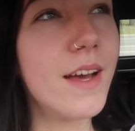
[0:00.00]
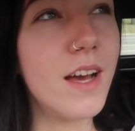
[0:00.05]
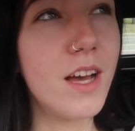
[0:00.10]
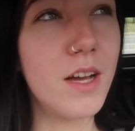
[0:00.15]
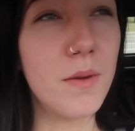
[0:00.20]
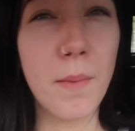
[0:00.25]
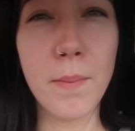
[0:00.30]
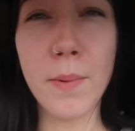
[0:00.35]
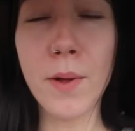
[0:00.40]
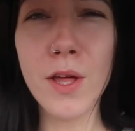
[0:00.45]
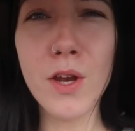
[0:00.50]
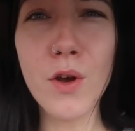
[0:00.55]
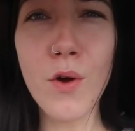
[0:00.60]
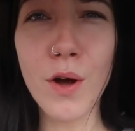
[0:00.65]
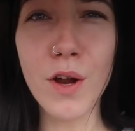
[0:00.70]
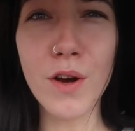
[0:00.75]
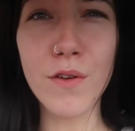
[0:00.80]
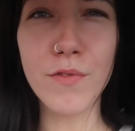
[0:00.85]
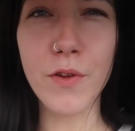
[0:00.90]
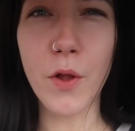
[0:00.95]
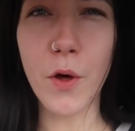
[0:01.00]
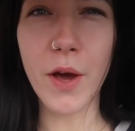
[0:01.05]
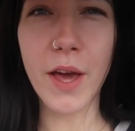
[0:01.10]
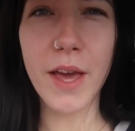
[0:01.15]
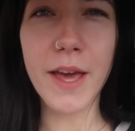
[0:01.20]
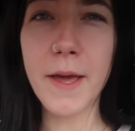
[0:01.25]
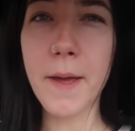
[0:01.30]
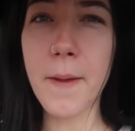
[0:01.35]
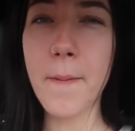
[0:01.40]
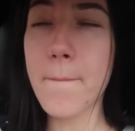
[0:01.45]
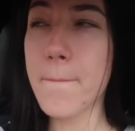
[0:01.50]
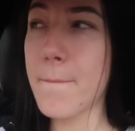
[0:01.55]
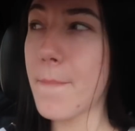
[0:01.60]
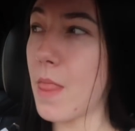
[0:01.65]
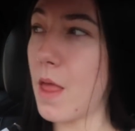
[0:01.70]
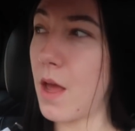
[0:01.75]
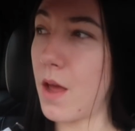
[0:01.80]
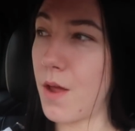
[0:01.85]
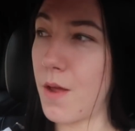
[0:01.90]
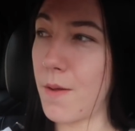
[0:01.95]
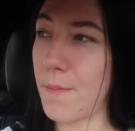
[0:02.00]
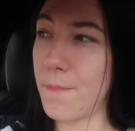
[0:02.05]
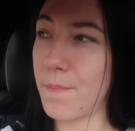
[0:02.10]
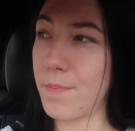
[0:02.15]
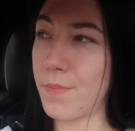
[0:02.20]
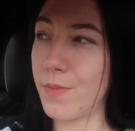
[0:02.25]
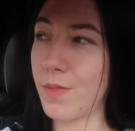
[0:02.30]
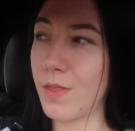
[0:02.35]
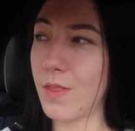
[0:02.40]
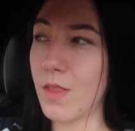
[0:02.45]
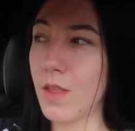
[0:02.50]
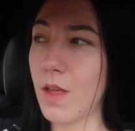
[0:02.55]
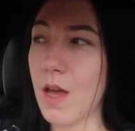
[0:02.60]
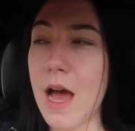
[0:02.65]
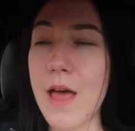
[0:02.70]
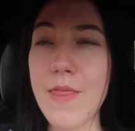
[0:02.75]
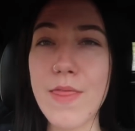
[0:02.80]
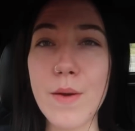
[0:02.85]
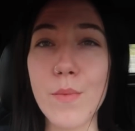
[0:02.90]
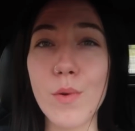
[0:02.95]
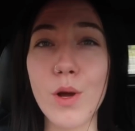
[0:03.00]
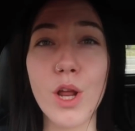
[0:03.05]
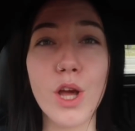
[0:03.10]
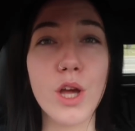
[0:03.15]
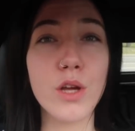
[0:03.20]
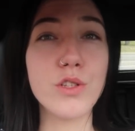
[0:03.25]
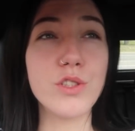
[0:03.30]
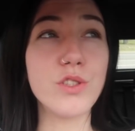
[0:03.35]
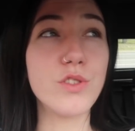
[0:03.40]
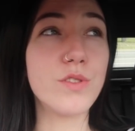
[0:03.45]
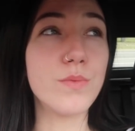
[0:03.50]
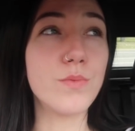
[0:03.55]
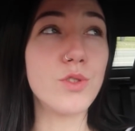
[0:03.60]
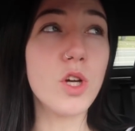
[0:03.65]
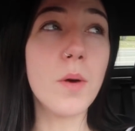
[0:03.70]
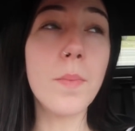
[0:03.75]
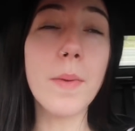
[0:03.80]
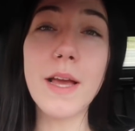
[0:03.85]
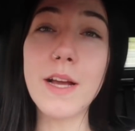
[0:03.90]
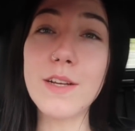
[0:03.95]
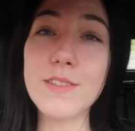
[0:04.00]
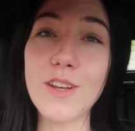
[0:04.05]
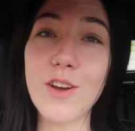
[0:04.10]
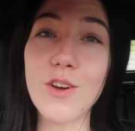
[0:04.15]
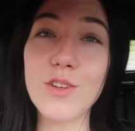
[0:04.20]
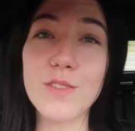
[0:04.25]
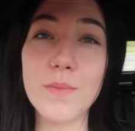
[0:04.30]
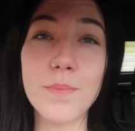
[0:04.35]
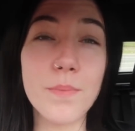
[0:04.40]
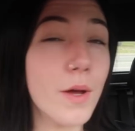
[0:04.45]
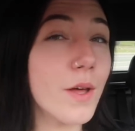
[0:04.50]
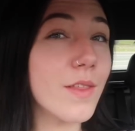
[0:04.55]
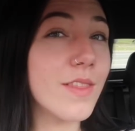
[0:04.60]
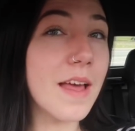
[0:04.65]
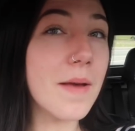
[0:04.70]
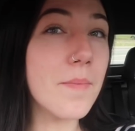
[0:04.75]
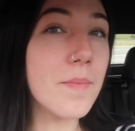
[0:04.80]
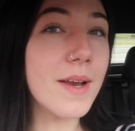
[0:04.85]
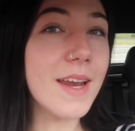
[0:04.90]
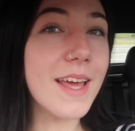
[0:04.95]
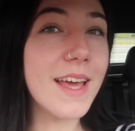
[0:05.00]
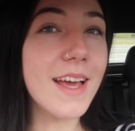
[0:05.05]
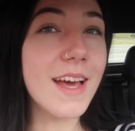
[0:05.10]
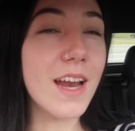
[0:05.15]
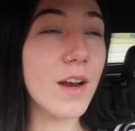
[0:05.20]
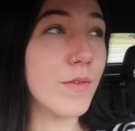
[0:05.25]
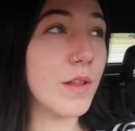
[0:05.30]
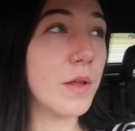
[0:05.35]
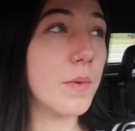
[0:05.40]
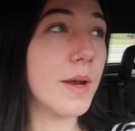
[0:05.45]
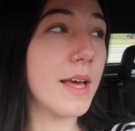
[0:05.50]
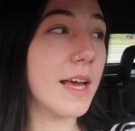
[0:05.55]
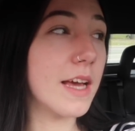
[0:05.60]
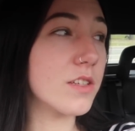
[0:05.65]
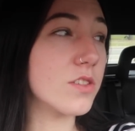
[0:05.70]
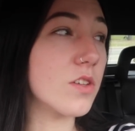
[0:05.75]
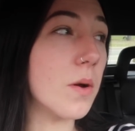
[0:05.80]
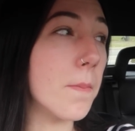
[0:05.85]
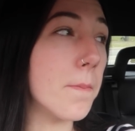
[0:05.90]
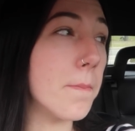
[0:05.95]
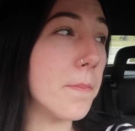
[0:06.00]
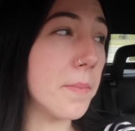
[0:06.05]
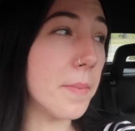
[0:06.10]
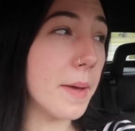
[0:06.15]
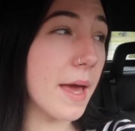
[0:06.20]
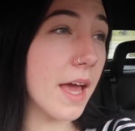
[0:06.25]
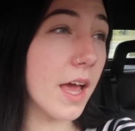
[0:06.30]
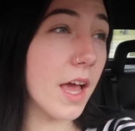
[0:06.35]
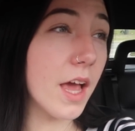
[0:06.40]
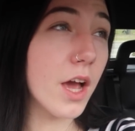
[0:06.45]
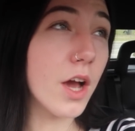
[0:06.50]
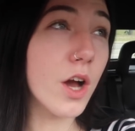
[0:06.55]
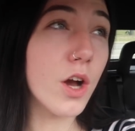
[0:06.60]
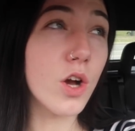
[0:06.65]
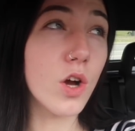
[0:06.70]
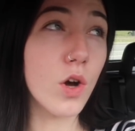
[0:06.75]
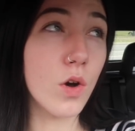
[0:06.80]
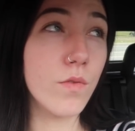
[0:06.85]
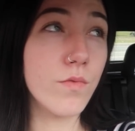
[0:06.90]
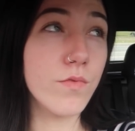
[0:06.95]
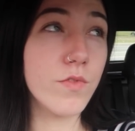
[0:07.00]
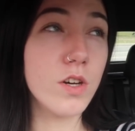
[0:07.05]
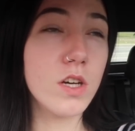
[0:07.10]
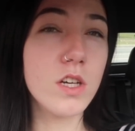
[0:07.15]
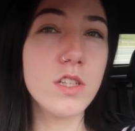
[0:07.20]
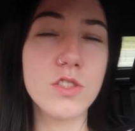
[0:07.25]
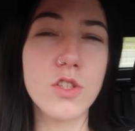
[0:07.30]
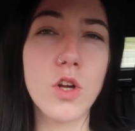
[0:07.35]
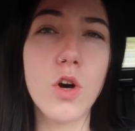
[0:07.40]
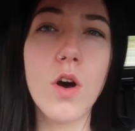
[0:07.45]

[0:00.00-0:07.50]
I'm probably not going to vlog it. And then we're going to go do some shopping because I got some birthday money and I really want to get some pink Converse.